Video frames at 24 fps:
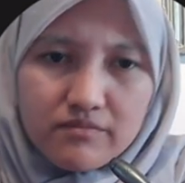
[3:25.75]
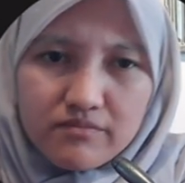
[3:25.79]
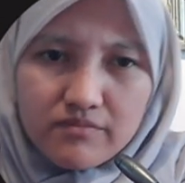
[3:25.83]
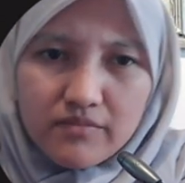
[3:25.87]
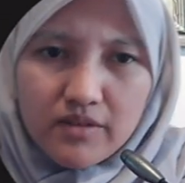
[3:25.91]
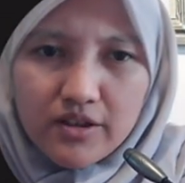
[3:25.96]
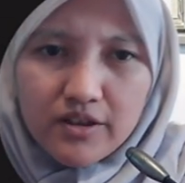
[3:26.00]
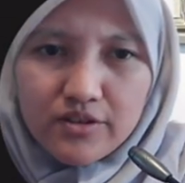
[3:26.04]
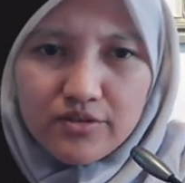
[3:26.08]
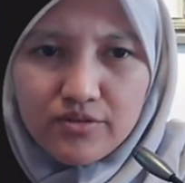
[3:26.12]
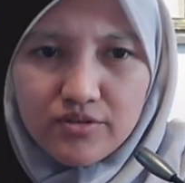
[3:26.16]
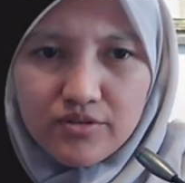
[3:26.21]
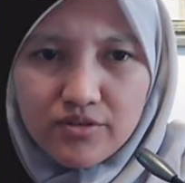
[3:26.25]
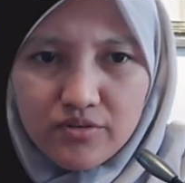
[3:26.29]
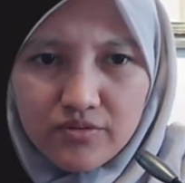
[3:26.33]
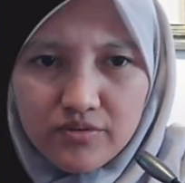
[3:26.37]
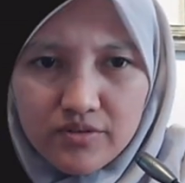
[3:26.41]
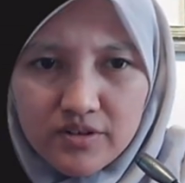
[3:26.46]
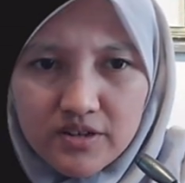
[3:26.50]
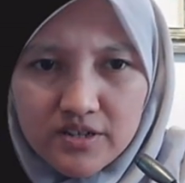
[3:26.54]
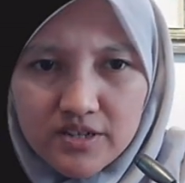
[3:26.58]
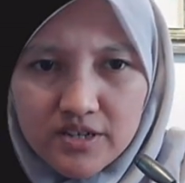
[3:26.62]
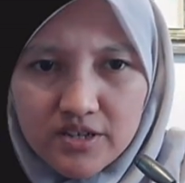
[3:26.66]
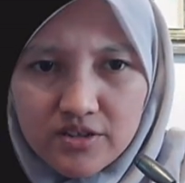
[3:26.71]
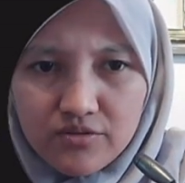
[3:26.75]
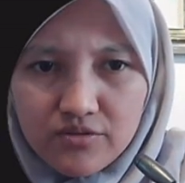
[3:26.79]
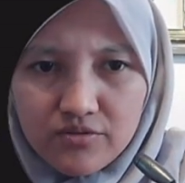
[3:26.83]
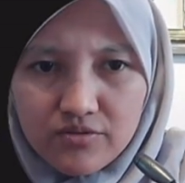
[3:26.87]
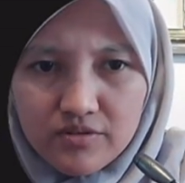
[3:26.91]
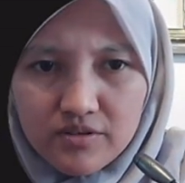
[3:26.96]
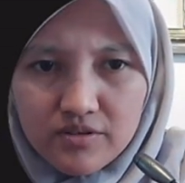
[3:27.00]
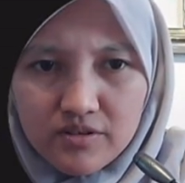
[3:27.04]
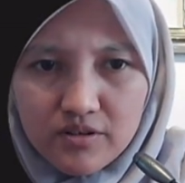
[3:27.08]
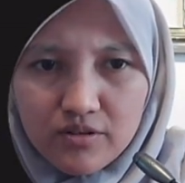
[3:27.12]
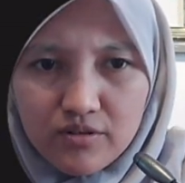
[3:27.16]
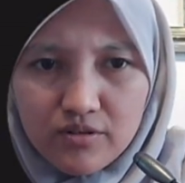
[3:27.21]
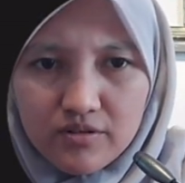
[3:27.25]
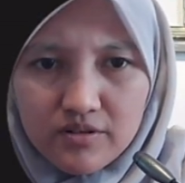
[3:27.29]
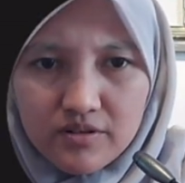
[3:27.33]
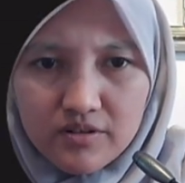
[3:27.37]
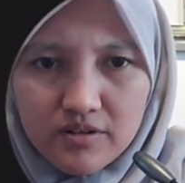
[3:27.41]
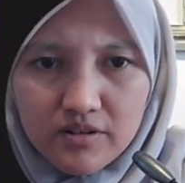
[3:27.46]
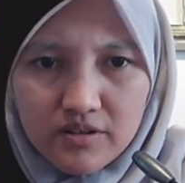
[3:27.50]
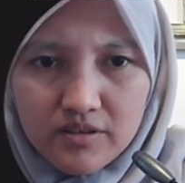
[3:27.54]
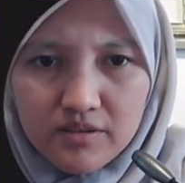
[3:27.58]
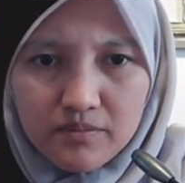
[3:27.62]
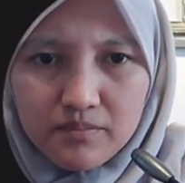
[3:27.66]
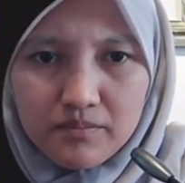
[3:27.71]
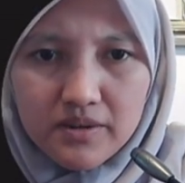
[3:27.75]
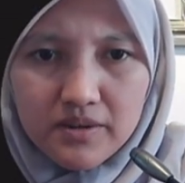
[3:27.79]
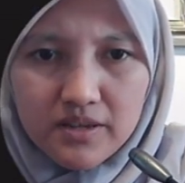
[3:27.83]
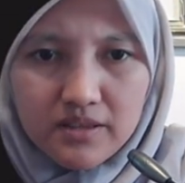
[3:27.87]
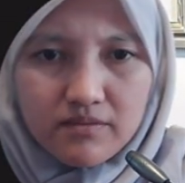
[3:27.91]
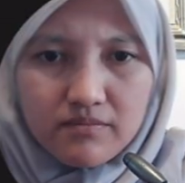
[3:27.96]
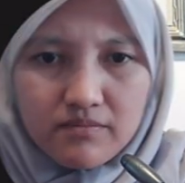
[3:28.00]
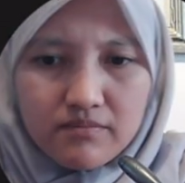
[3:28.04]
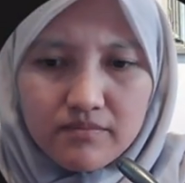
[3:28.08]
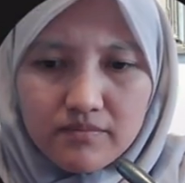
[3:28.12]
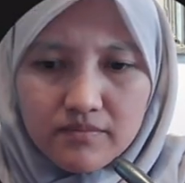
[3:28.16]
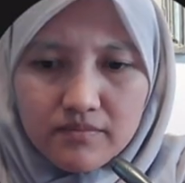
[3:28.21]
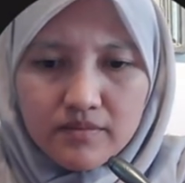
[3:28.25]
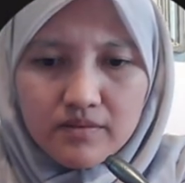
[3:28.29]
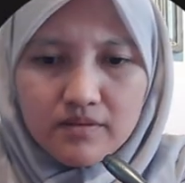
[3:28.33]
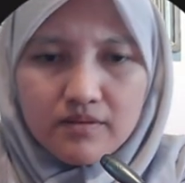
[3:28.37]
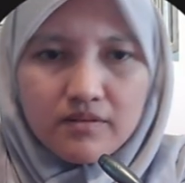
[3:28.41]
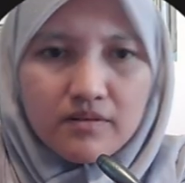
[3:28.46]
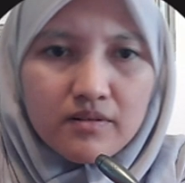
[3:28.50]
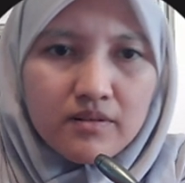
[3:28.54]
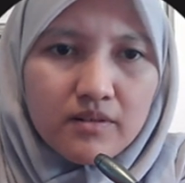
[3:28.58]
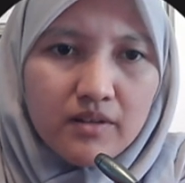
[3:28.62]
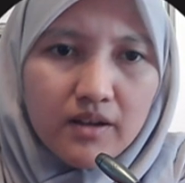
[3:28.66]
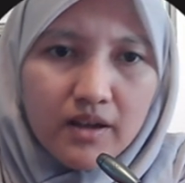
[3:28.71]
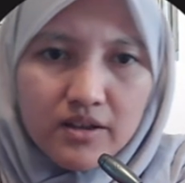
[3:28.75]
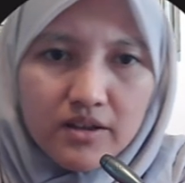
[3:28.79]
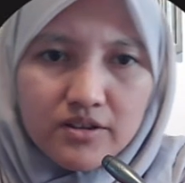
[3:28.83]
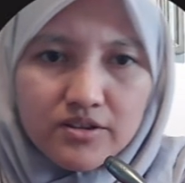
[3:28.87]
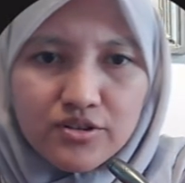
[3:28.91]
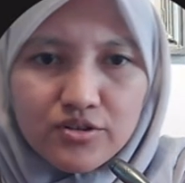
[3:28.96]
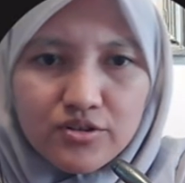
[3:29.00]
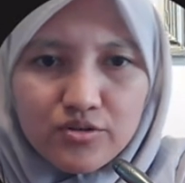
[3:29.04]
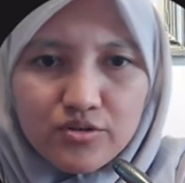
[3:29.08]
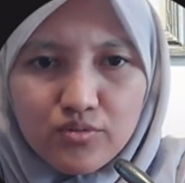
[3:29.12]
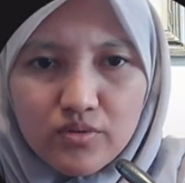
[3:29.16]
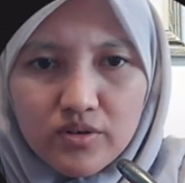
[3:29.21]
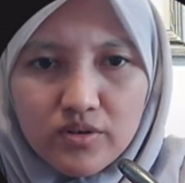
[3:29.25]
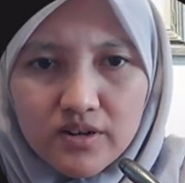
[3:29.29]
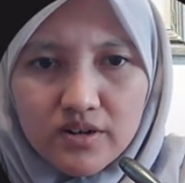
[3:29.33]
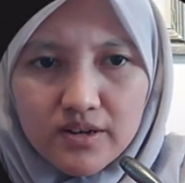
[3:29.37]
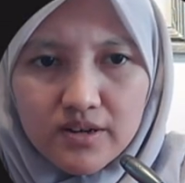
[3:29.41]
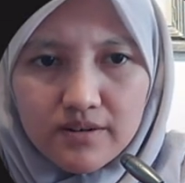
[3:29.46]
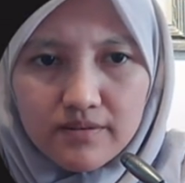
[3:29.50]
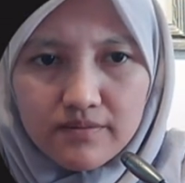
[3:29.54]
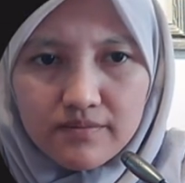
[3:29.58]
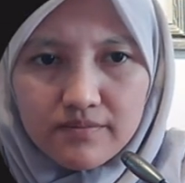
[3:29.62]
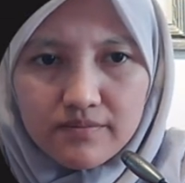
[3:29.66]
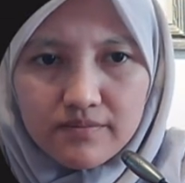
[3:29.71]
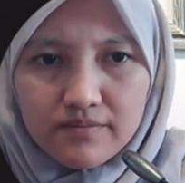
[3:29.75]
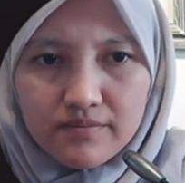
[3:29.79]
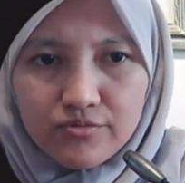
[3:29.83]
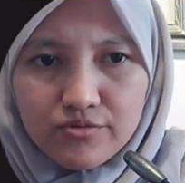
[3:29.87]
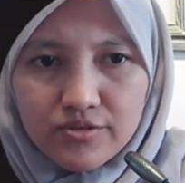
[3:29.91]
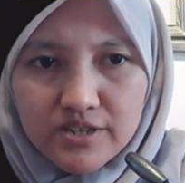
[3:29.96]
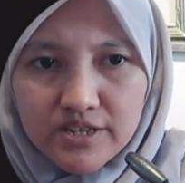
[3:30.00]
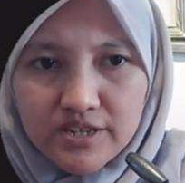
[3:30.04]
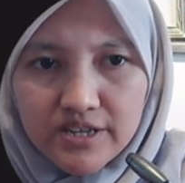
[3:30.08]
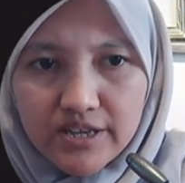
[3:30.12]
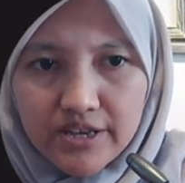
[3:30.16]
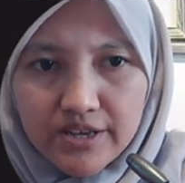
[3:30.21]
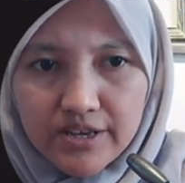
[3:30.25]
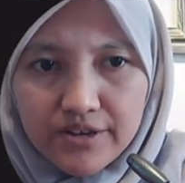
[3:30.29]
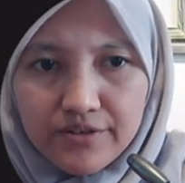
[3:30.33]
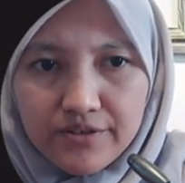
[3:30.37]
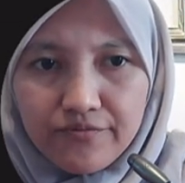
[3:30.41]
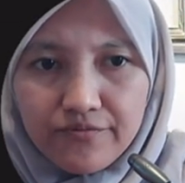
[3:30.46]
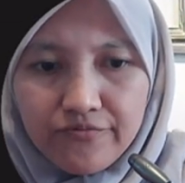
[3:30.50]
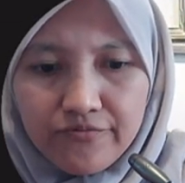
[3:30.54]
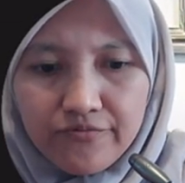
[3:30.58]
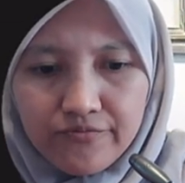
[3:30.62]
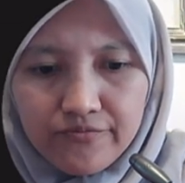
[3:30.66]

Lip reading: I don't know, is it good or not? But I just wanna using if,